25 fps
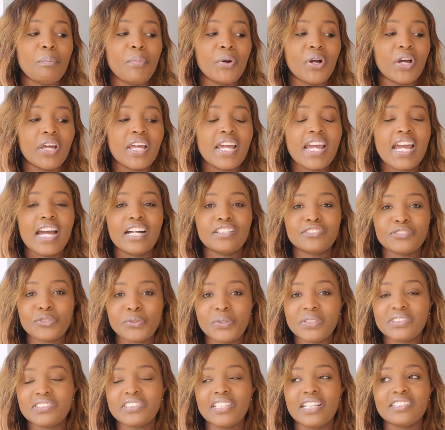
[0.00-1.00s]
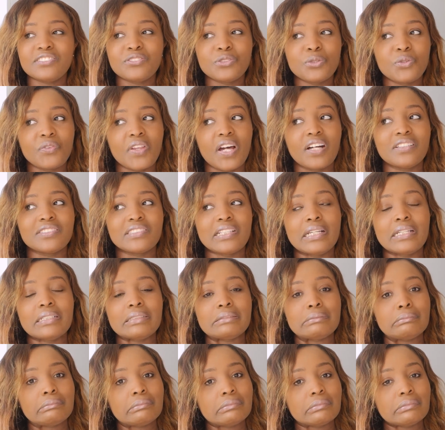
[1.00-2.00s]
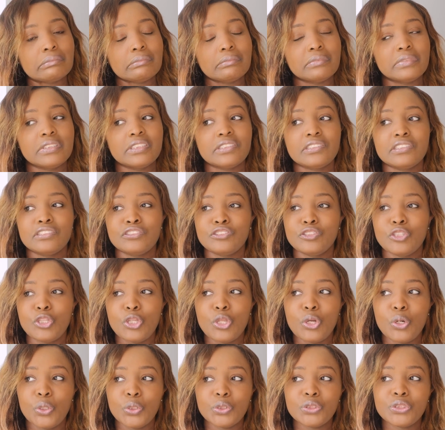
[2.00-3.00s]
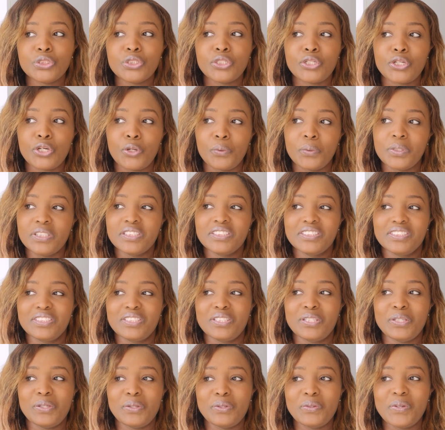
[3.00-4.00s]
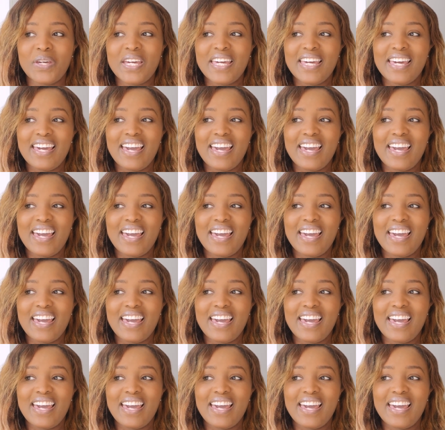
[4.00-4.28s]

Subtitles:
but as soon as I saw that, I was like, this is not going to